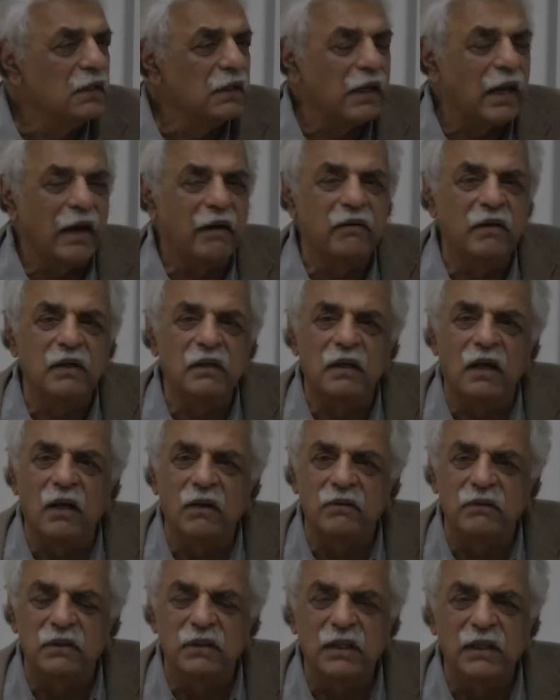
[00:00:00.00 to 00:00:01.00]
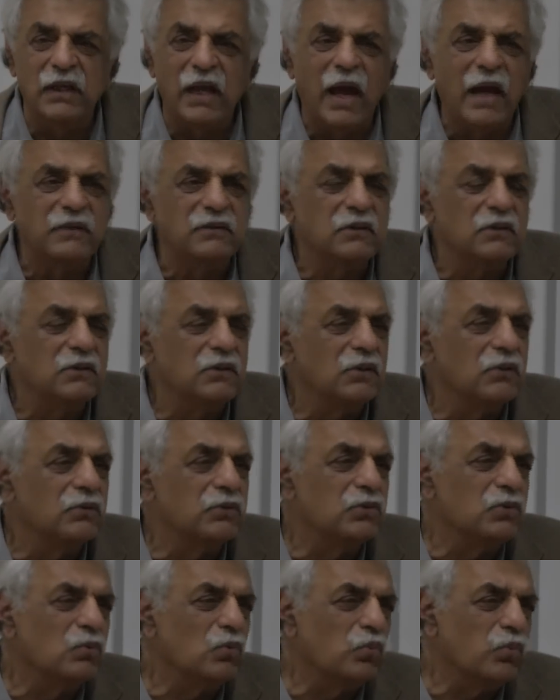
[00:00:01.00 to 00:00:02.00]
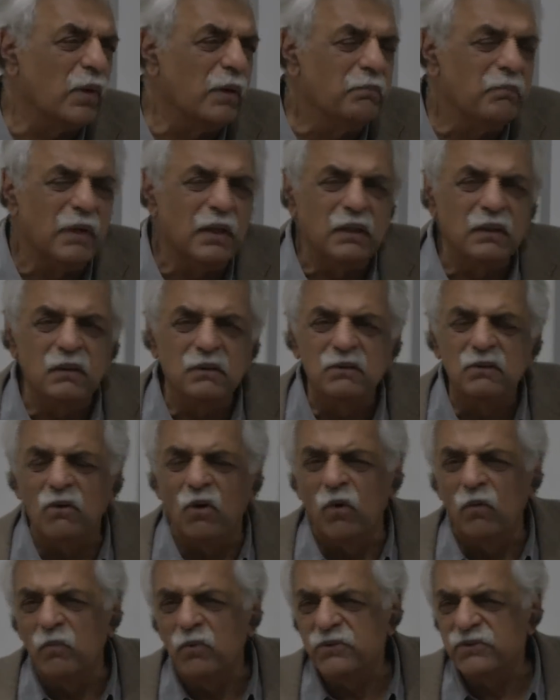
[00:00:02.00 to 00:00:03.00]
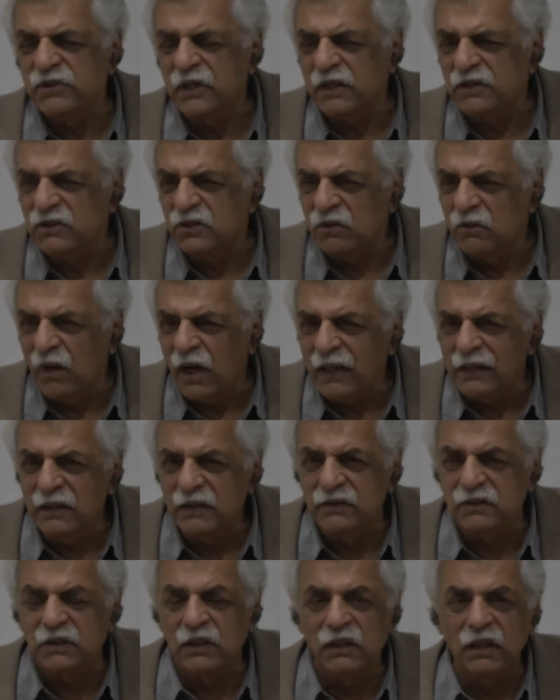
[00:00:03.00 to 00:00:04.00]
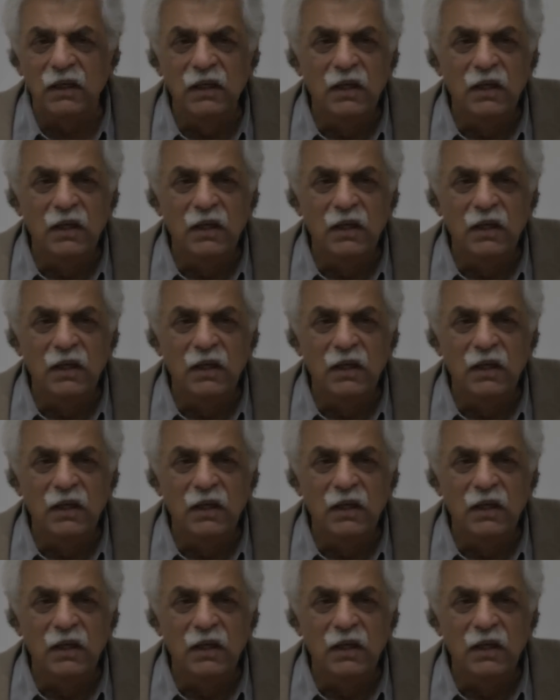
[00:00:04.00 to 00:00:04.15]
carried out, the attitude to women, to homosexuality.